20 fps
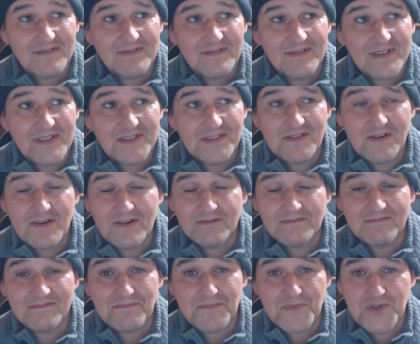It's not
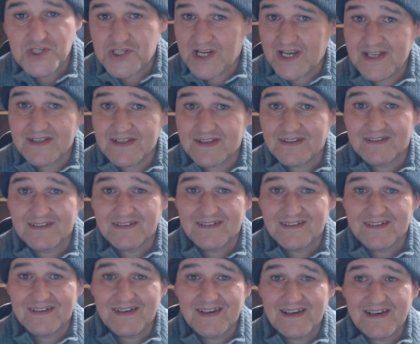shit.
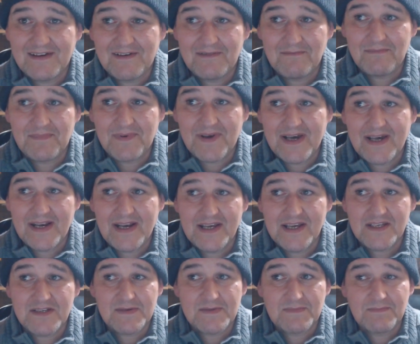And
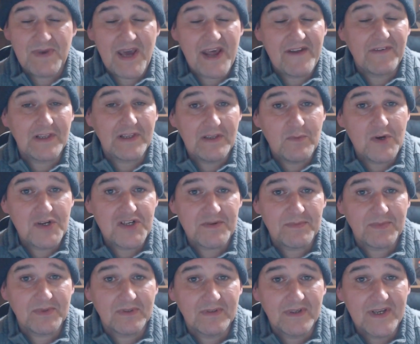it's perfectly
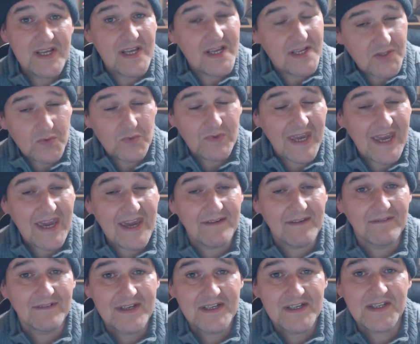watchable. It's okay.
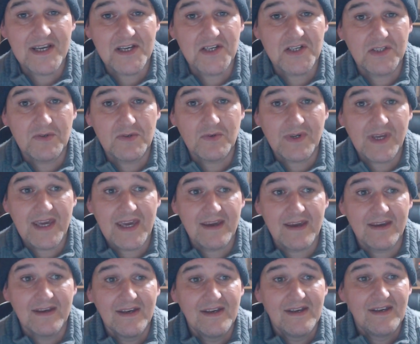It's actually okay.
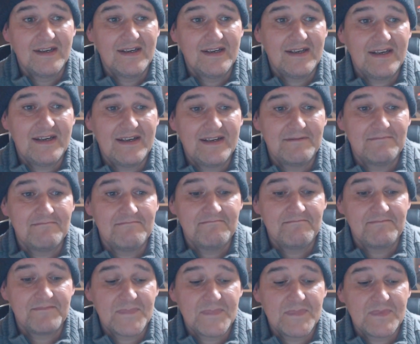
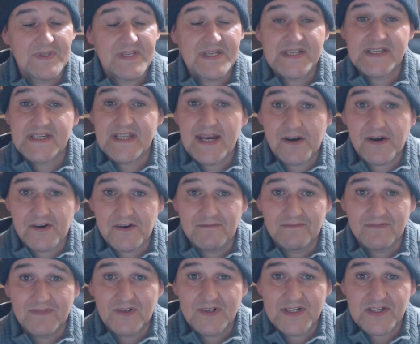The Sinner,
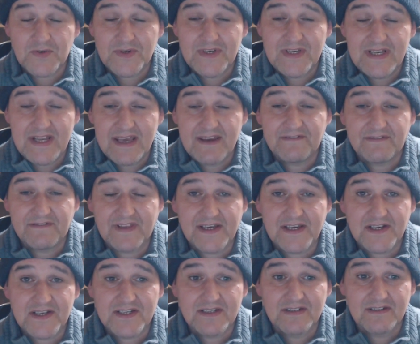it's on
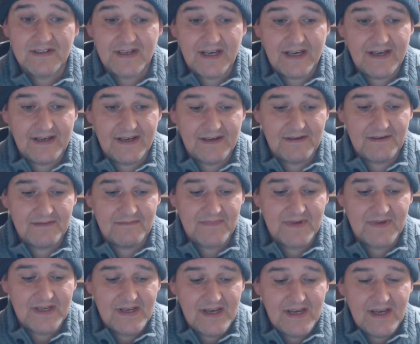Netflix.
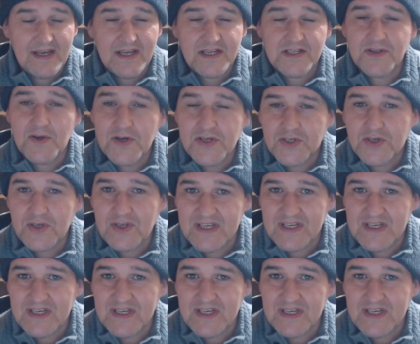It's not as good as